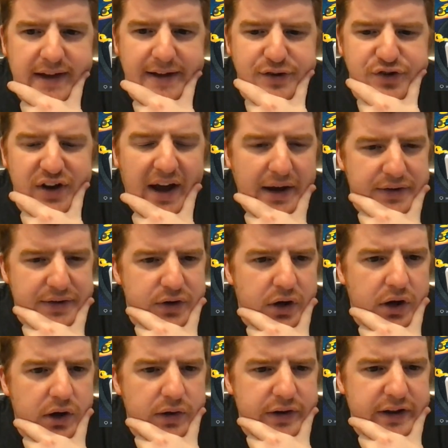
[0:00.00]
Jackson
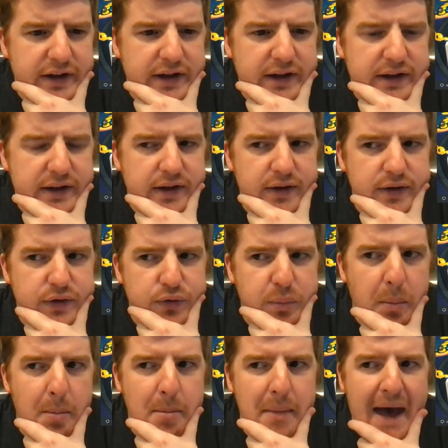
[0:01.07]
Holliday is
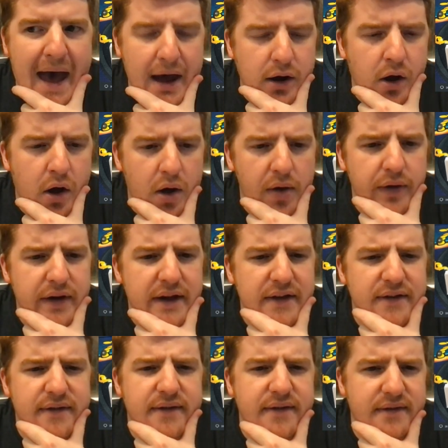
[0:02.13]
Matt
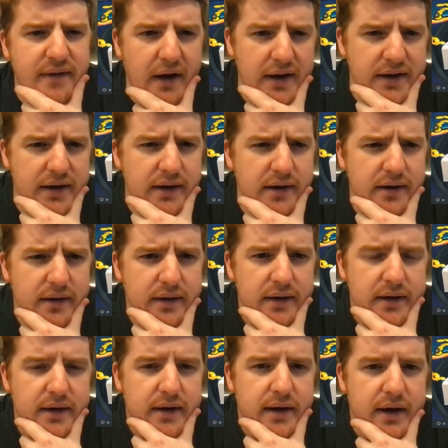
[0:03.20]
Holliday's son,
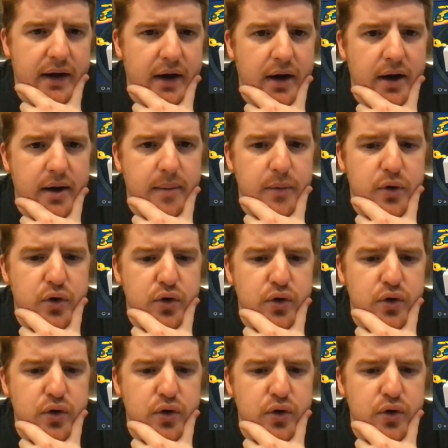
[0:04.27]
Matt